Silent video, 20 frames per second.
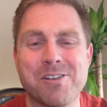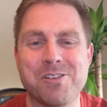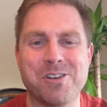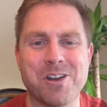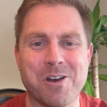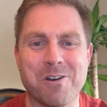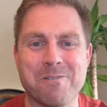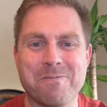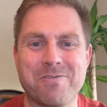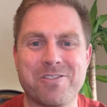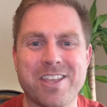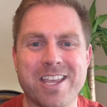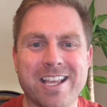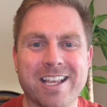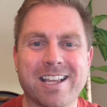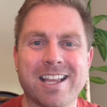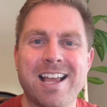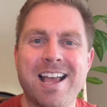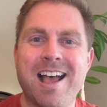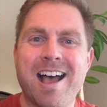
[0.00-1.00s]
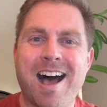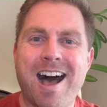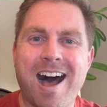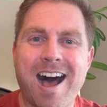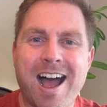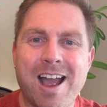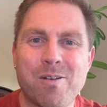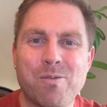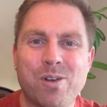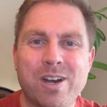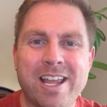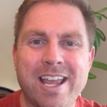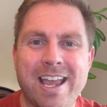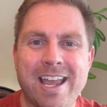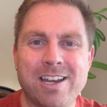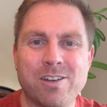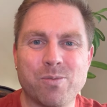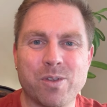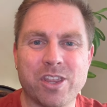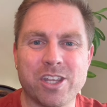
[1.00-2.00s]
No, think, I want to
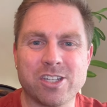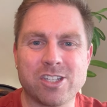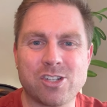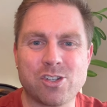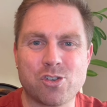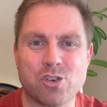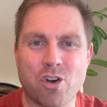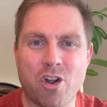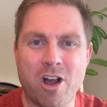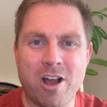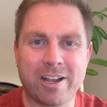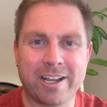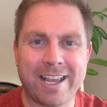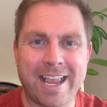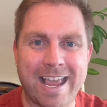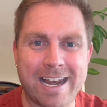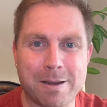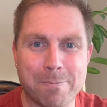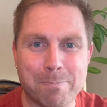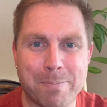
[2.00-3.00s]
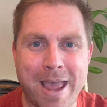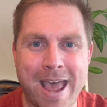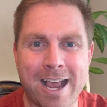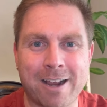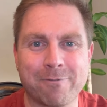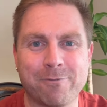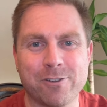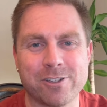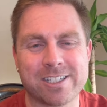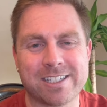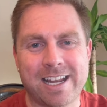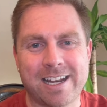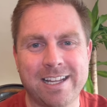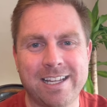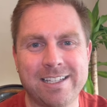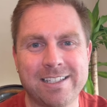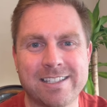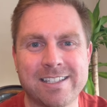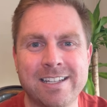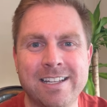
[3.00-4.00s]
end with a strong and impactful
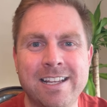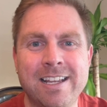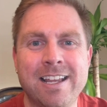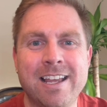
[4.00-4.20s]
sentence